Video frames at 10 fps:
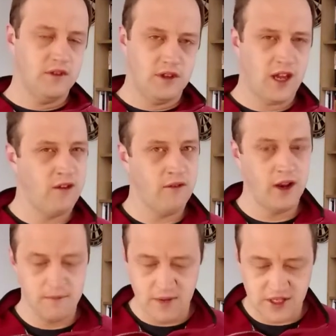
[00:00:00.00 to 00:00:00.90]
can't
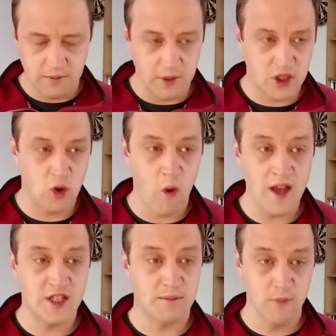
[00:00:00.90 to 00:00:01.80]
really miss it, but
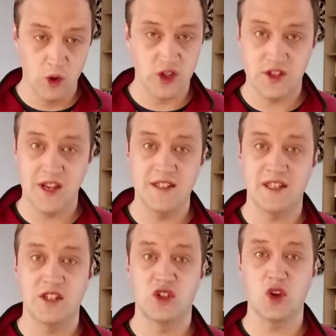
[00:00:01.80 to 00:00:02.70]
twice Moses is
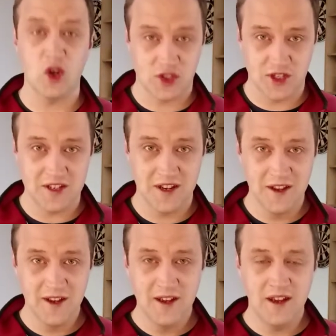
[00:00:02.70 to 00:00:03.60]
exhausted
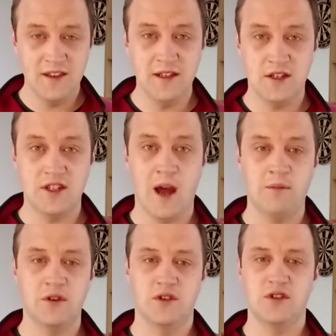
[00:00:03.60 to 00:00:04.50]
in these
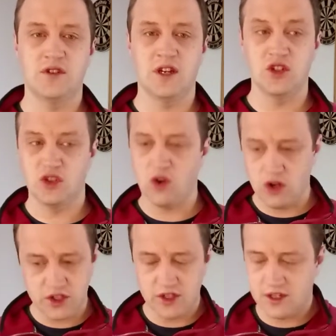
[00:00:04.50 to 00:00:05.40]
chapters,
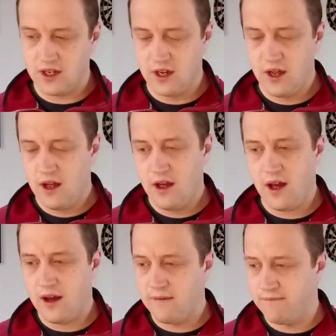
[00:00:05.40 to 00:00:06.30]
exhausted,
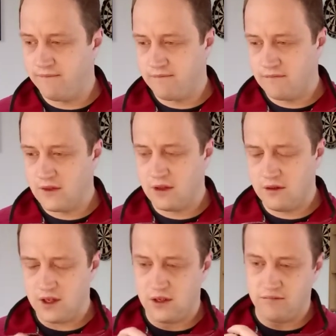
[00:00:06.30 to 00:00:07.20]
um,
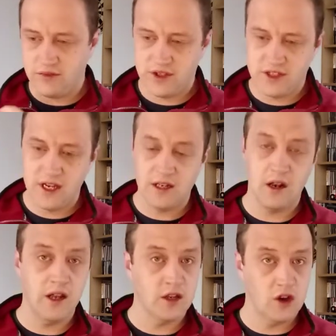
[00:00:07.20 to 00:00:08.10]

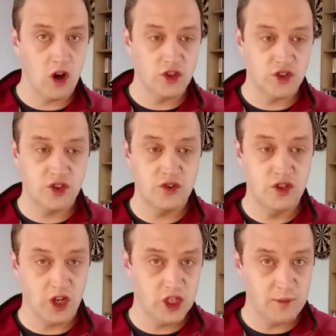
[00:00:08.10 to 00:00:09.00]
signaling God's
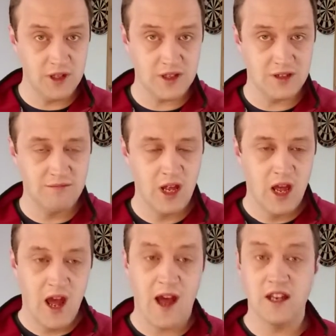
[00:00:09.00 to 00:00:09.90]
judgment,
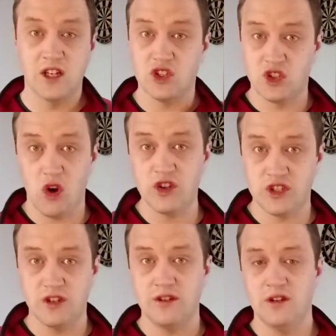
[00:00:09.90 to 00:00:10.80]
and
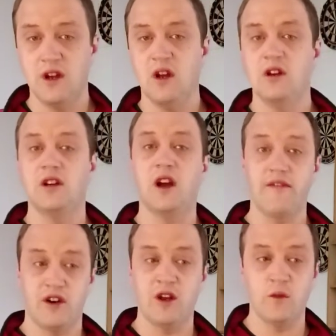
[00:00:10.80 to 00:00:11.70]
exhausted,
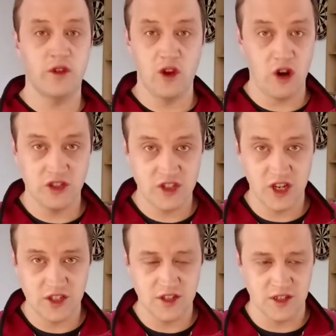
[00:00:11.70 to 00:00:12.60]
governing with God's
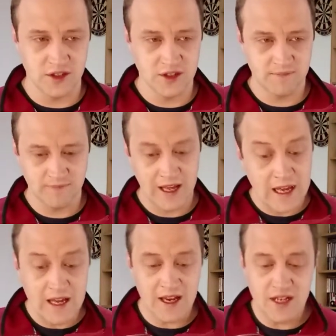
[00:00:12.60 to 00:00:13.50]
justice.
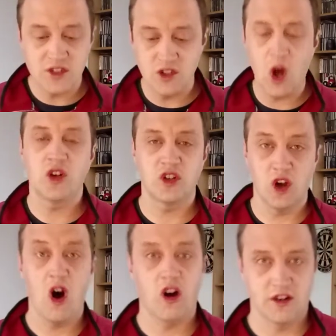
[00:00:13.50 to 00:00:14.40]
He is not
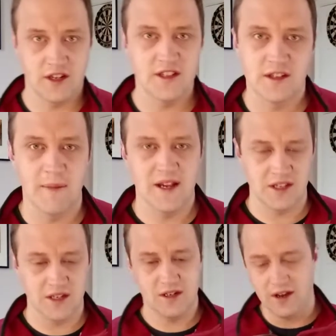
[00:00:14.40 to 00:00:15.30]
God, is the
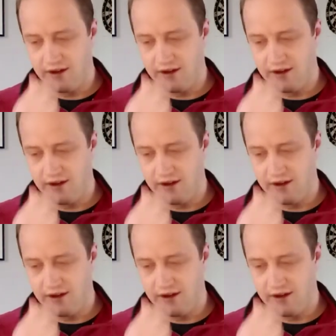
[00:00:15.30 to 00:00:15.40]
message.